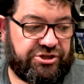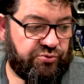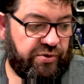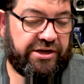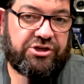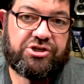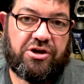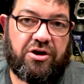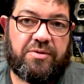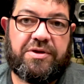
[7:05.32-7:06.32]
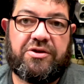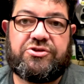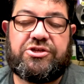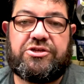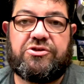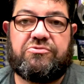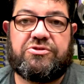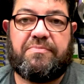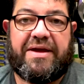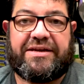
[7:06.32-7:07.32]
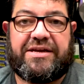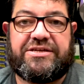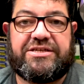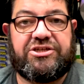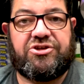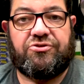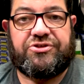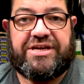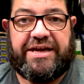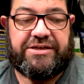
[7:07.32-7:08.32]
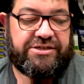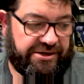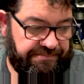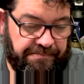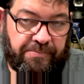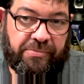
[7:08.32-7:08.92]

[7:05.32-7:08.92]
switch, I'm going to use a magnetic contactor,